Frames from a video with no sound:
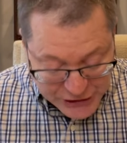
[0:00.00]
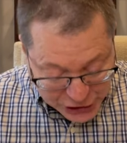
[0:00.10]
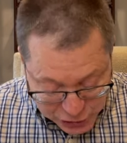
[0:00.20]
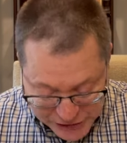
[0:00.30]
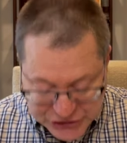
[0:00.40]

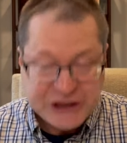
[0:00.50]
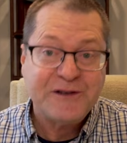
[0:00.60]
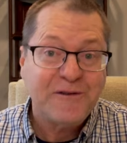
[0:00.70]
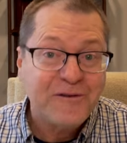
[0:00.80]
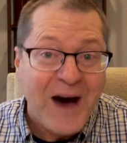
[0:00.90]

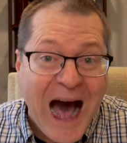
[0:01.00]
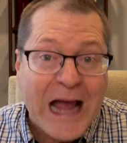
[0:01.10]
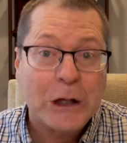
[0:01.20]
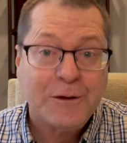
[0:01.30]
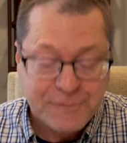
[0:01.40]
Christian
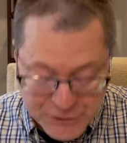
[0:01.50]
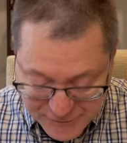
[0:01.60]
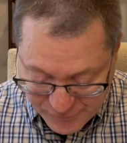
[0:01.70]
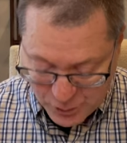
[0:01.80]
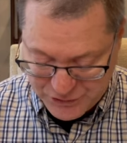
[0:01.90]
file for
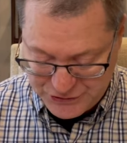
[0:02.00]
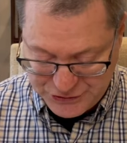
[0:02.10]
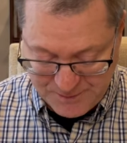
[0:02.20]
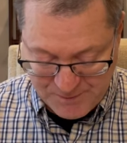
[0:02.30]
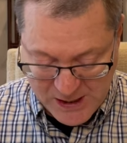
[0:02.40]

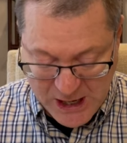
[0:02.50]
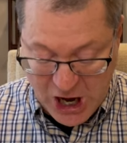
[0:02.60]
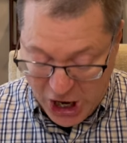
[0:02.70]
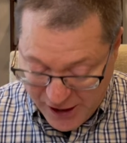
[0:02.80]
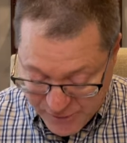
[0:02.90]
divorce?
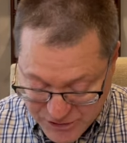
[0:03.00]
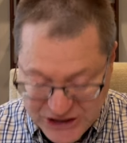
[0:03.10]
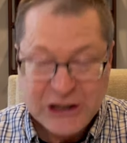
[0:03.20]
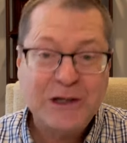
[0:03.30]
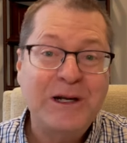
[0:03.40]
Others,
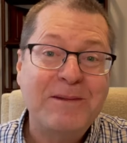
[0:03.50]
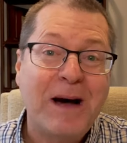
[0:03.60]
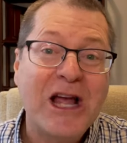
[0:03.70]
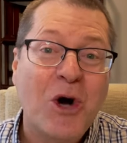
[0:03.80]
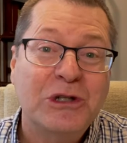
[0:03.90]
including
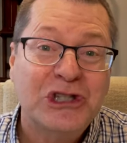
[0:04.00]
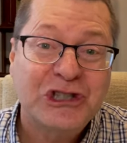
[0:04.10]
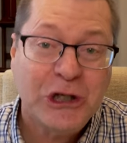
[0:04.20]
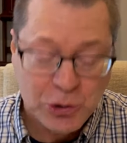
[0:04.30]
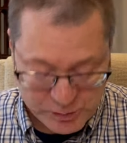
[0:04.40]
my own
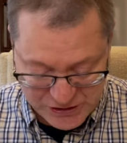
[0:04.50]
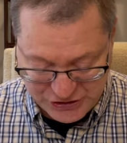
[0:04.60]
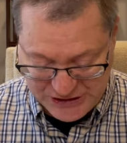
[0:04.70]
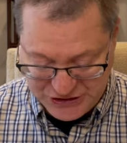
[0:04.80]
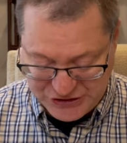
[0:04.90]
children,
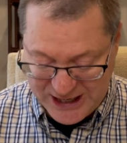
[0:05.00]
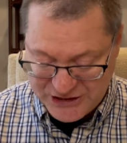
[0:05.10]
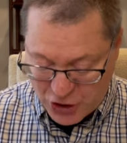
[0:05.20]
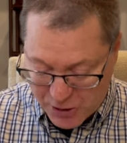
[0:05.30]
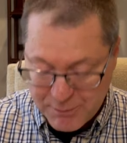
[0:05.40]
she says,
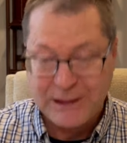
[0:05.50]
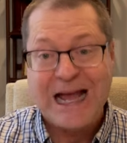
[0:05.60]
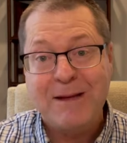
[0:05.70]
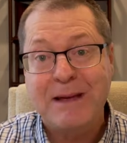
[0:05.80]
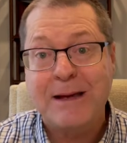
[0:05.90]
are
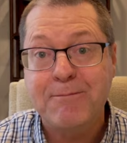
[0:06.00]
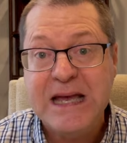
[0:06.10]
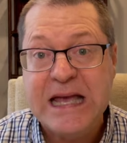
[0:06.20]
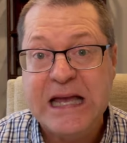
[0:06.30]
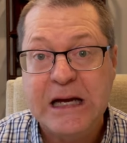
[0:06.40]
blaming
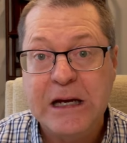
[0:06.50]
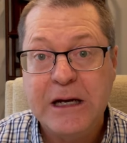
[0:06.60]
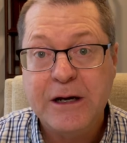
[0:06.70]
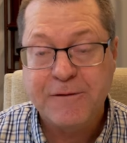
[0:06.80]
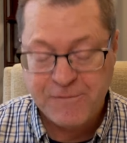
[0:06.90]
me
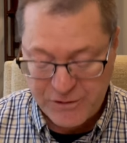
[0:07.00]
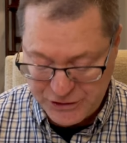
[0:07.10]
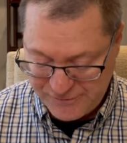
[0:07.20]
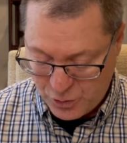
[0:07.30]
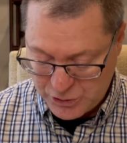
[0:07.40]
for the
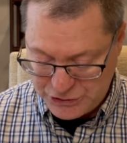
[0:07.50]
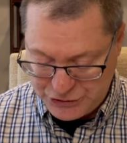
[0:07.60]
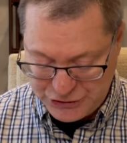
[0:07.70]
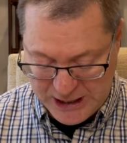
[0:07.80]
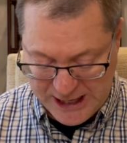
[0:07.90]

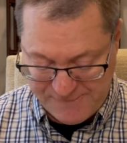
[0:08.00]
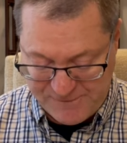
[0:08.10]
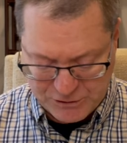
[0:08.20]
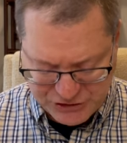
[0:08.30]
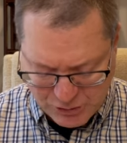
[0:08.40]
divorce. I
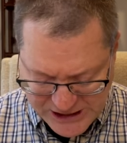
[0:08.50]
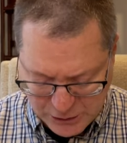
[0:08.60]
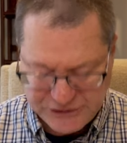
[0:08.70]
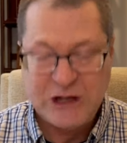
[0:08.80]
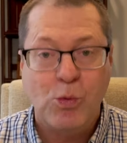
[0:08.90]
feel so
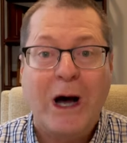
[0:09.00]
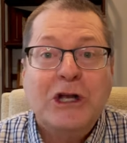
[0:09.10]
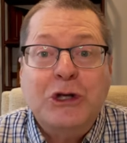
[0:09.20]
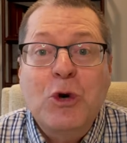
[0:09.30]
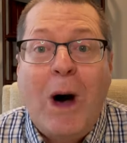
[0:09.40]
guilty. What
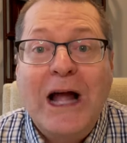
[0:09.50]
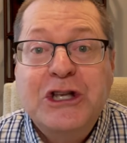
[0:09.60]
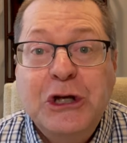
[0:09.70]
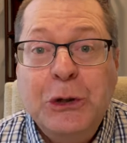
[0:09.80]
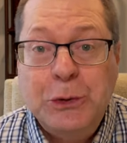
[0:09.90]
do I
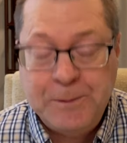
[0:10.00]
do?